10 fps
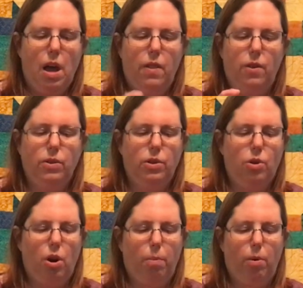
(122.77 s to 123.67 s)
there's a
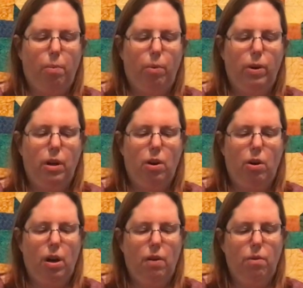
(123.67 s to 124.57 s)
dark purple here,
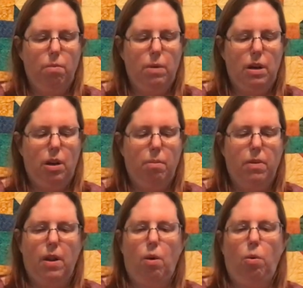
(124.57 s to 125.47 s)
kind of a medium, and
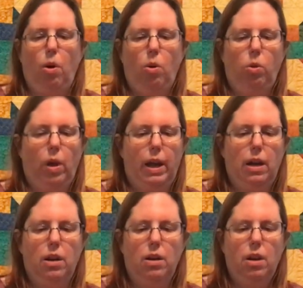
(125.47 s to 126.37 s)
then a
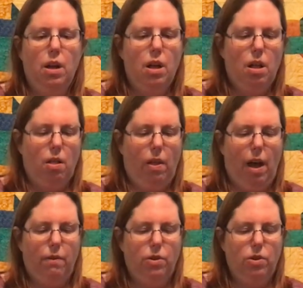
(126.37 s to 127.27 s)
light
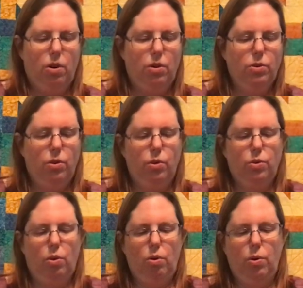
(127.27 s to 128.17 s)
lavender. So those
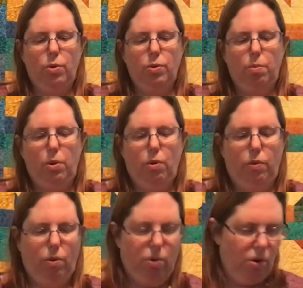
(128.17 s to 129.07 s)
are
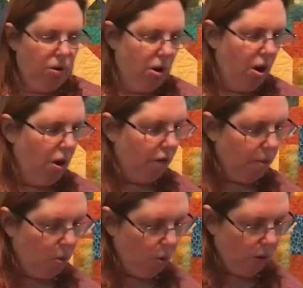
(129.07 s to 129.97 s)
beautiful
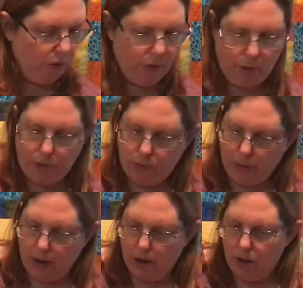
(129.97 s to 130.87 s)
from Oracle
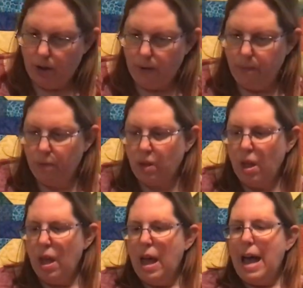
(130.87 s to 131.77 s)
Thread.
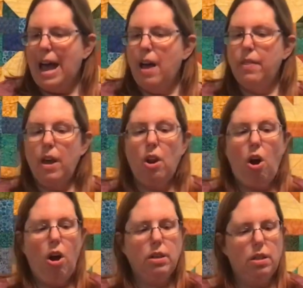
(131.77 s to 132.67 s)
And then
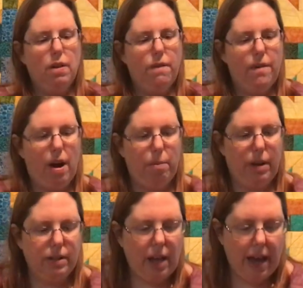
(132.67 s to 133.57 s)
on to the
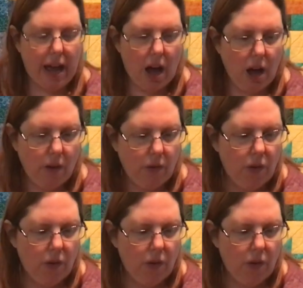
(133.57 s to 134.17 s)
fabrics I have.